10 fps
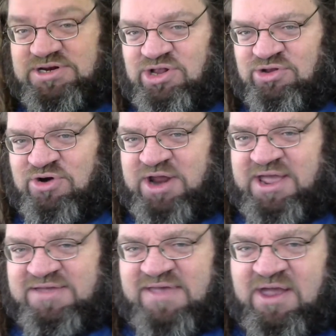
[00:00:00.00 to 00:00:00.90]
learning
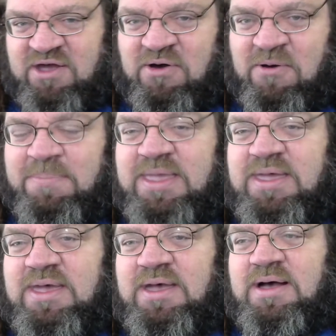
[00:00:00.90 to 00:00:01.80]
as I go.
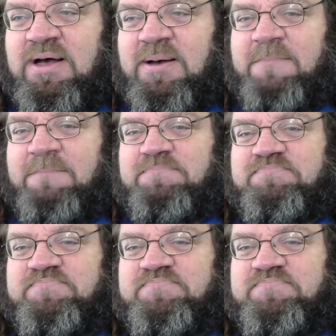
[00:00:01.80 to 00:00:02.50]
Um,